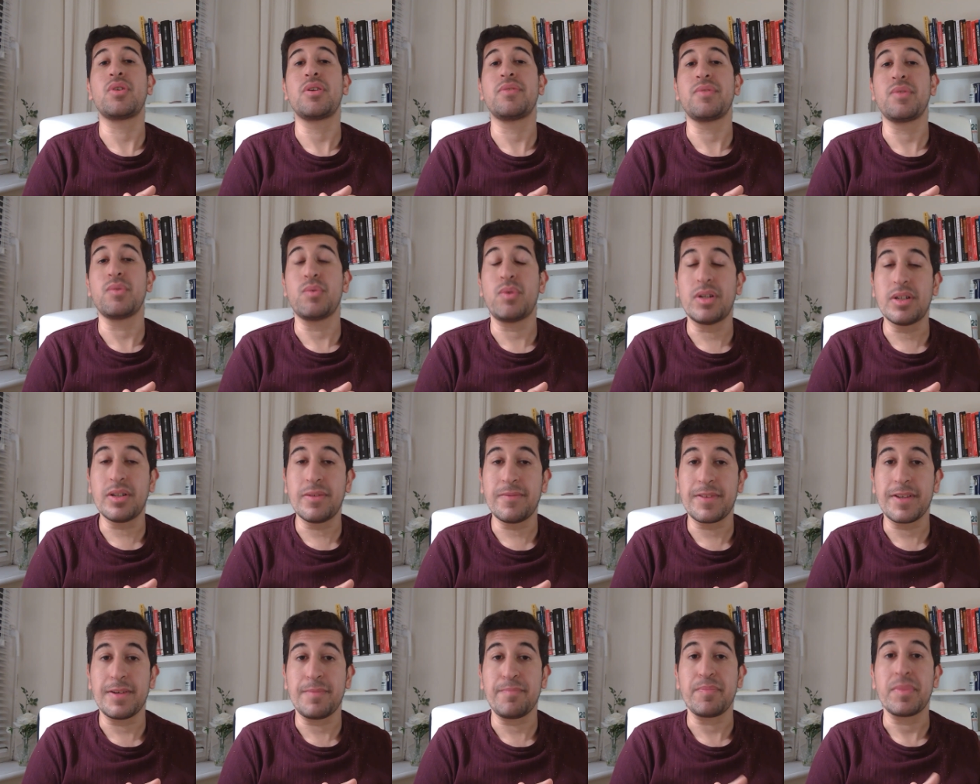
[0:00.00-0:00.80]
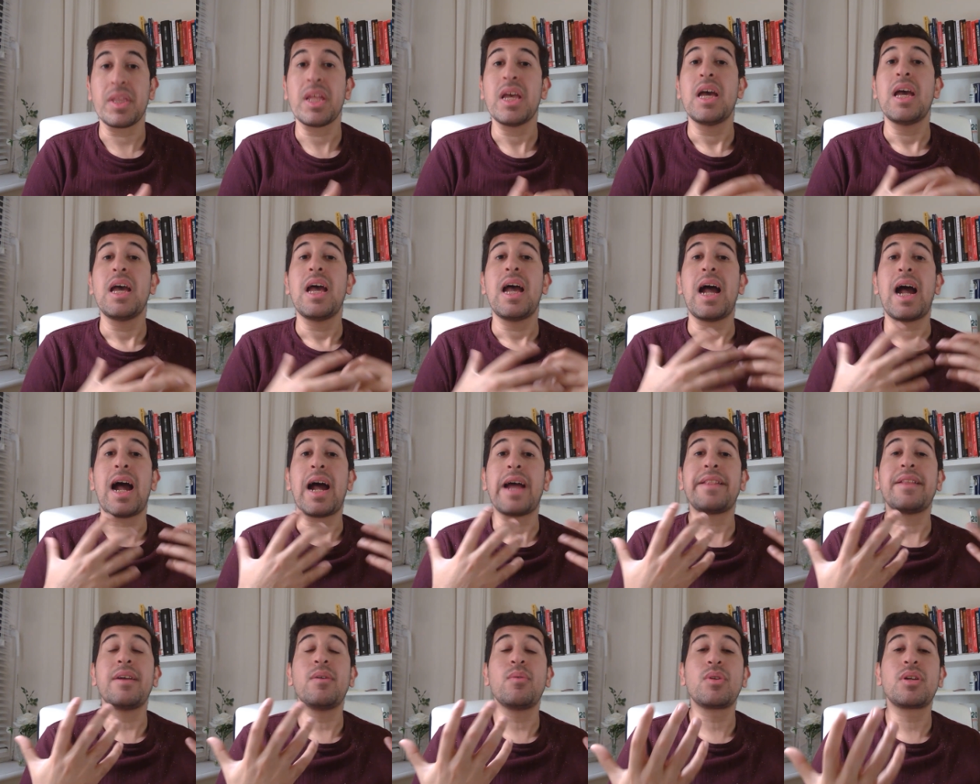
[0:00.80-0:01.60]
for every one of them
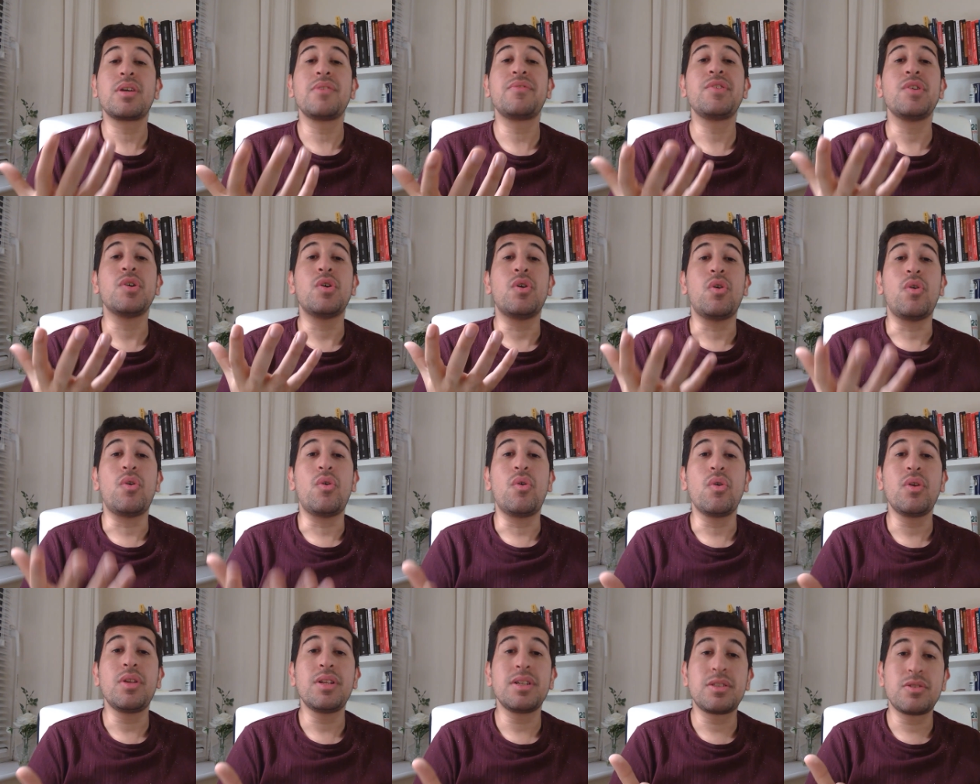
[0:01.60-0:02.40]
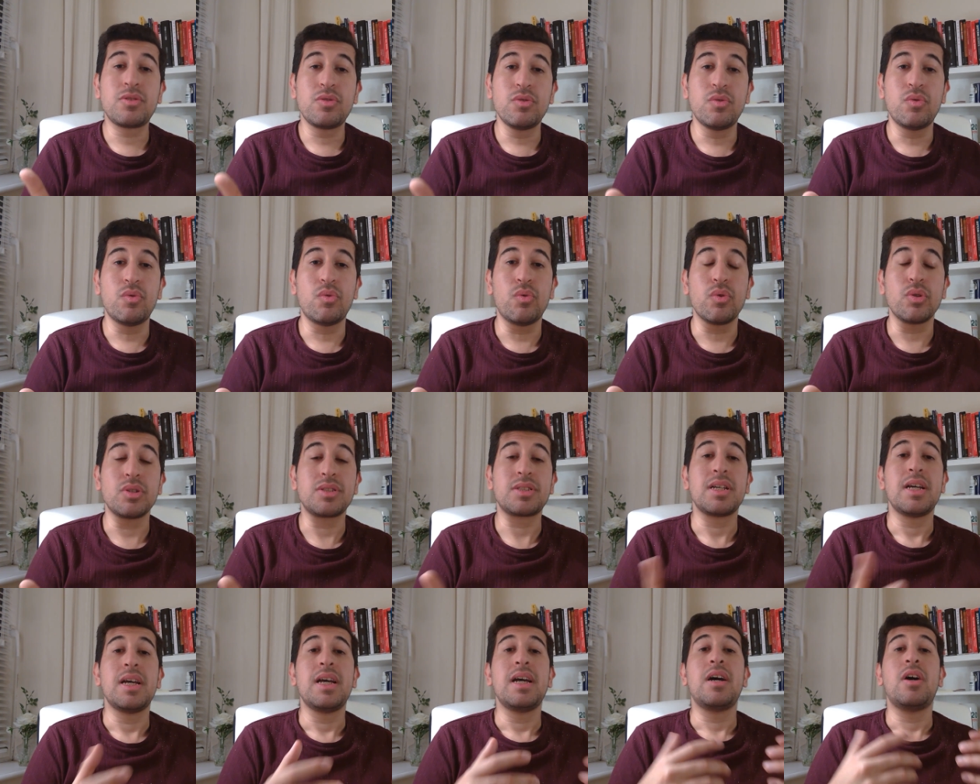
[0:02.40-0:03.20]
and they will give you all the
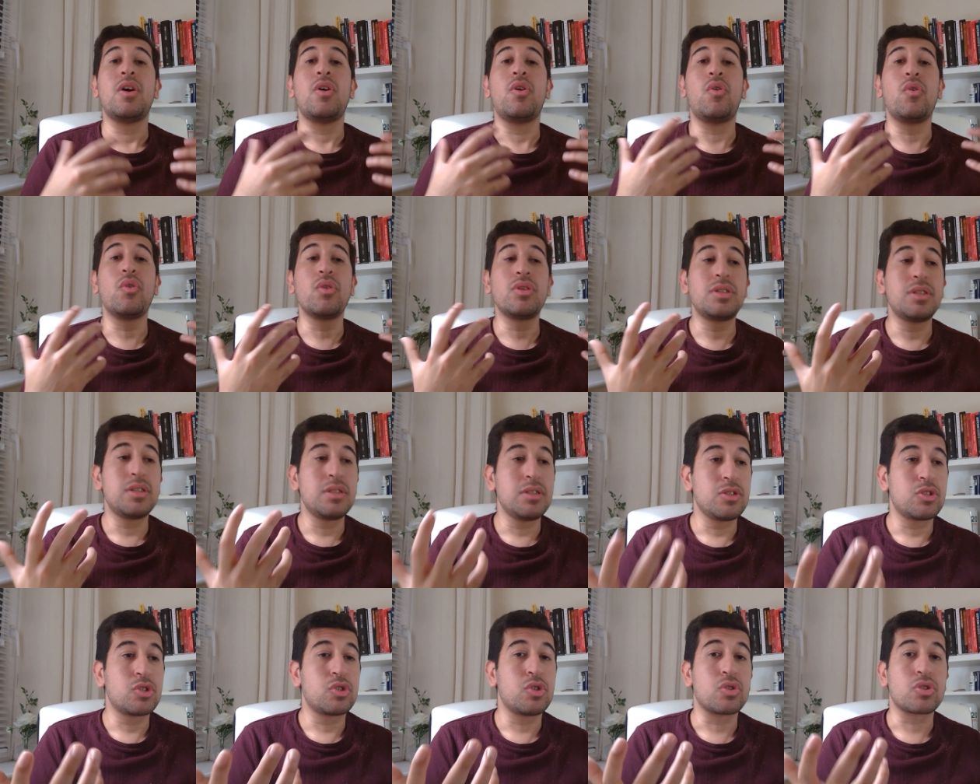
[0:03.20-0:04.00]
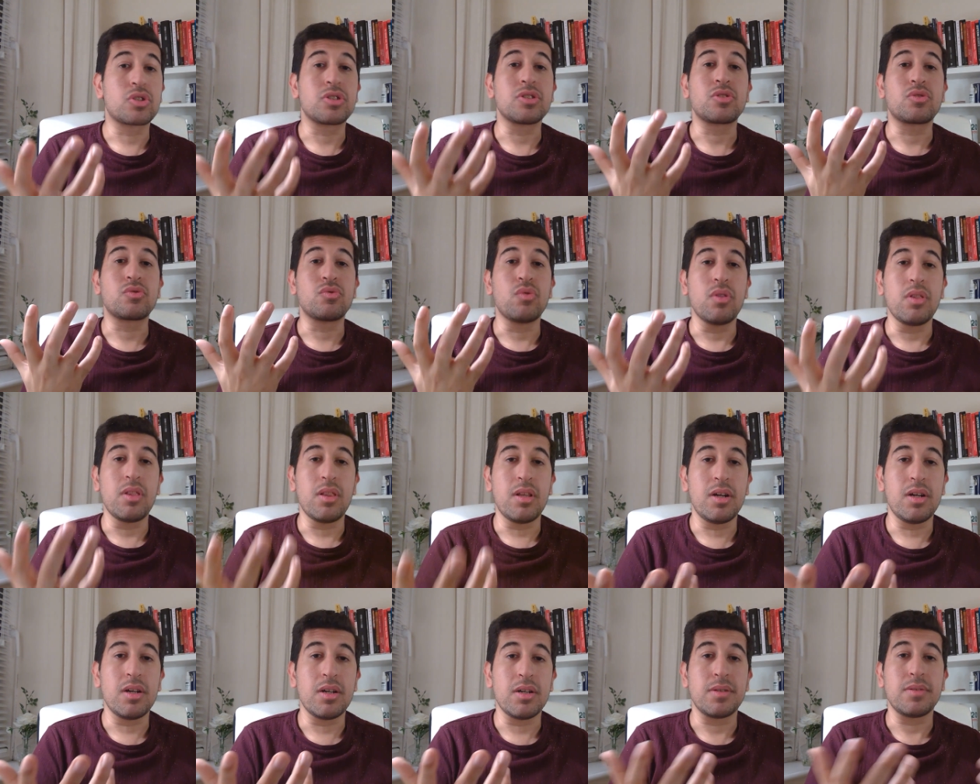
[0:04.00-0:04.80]
tools all the resources to
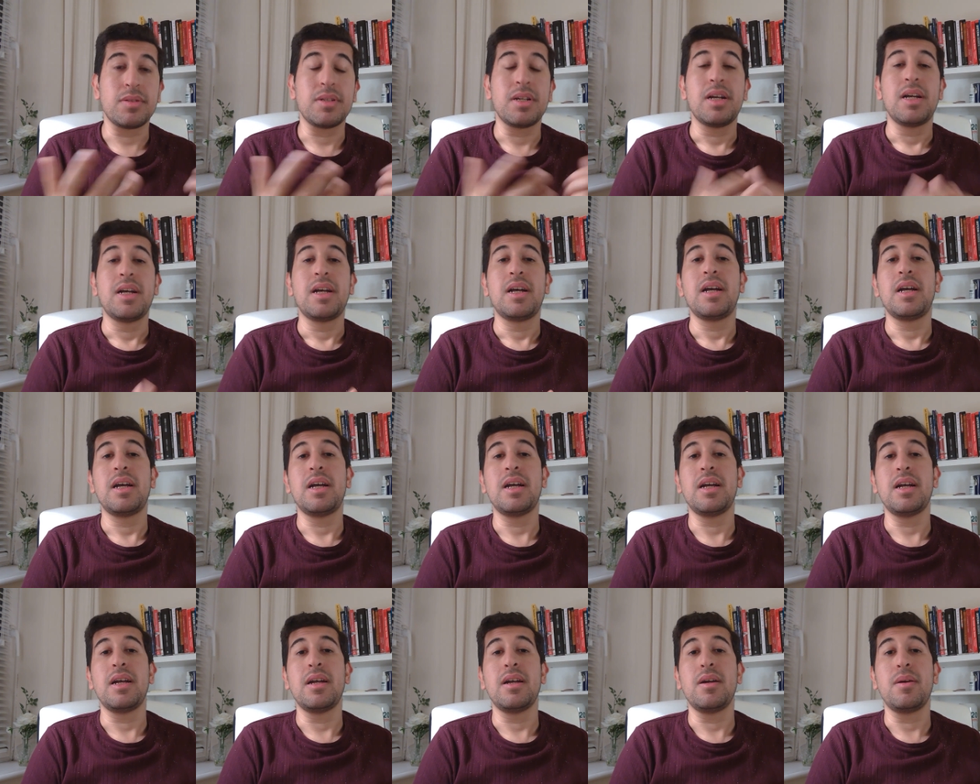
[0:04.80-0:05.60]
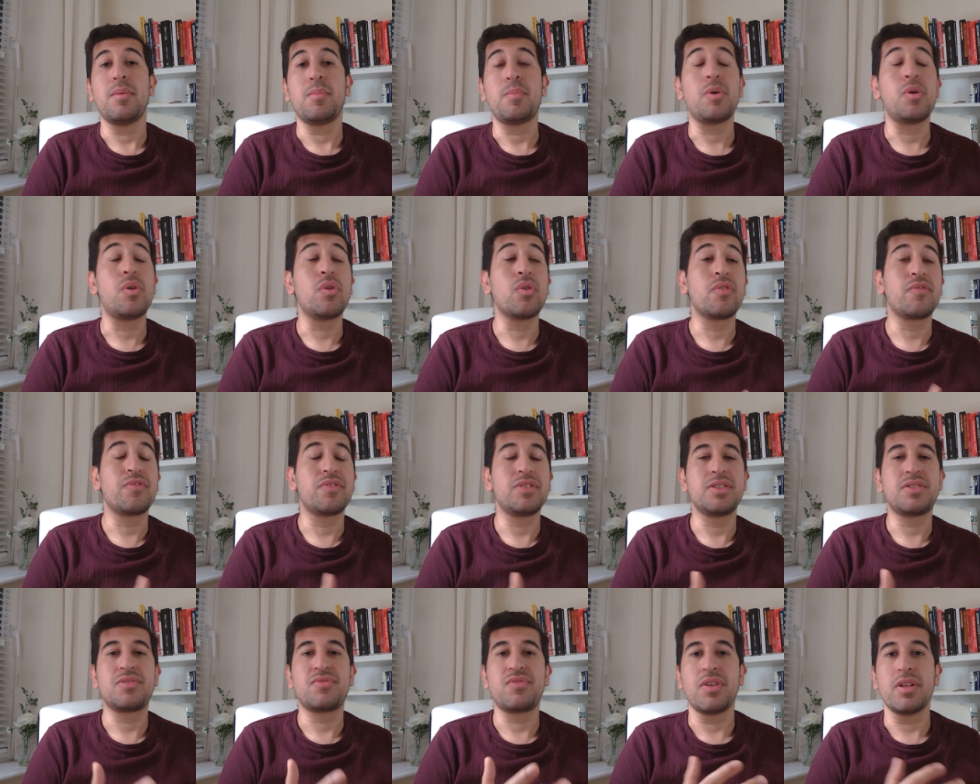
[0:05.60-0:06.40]
learn uh, all of
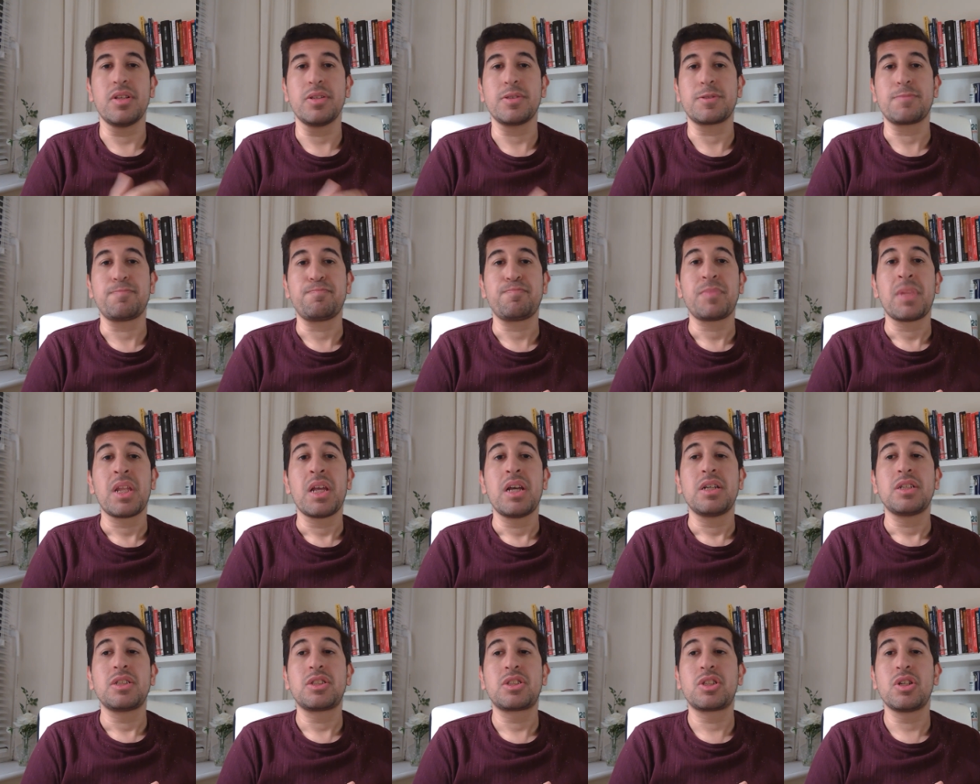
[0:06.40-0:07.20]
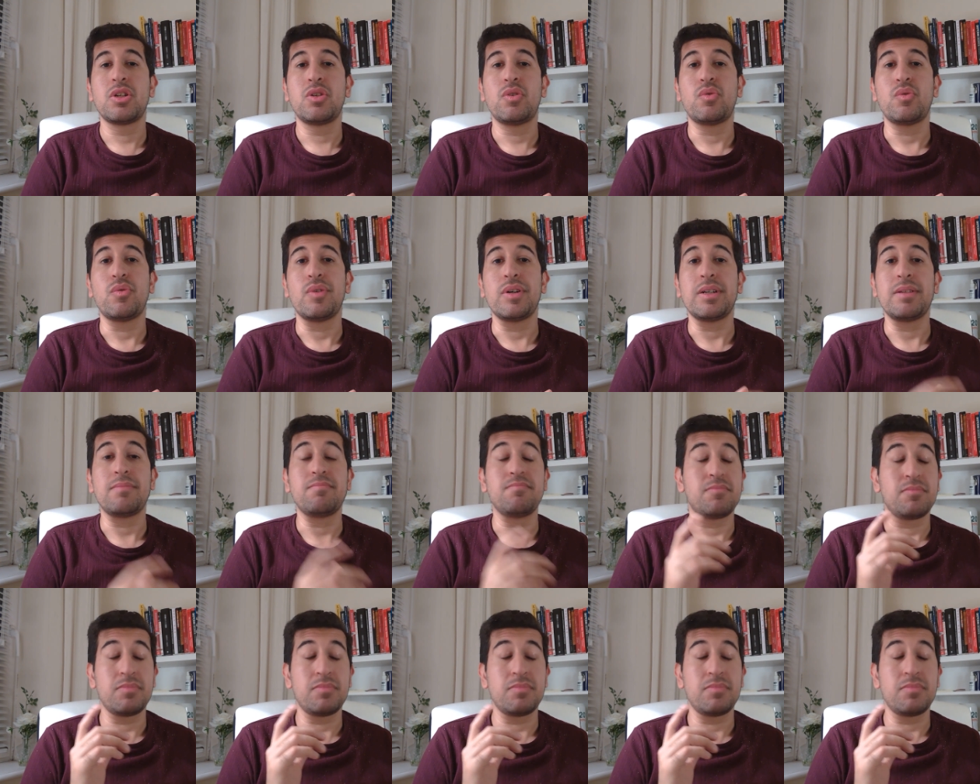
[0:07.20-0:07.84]
these fields so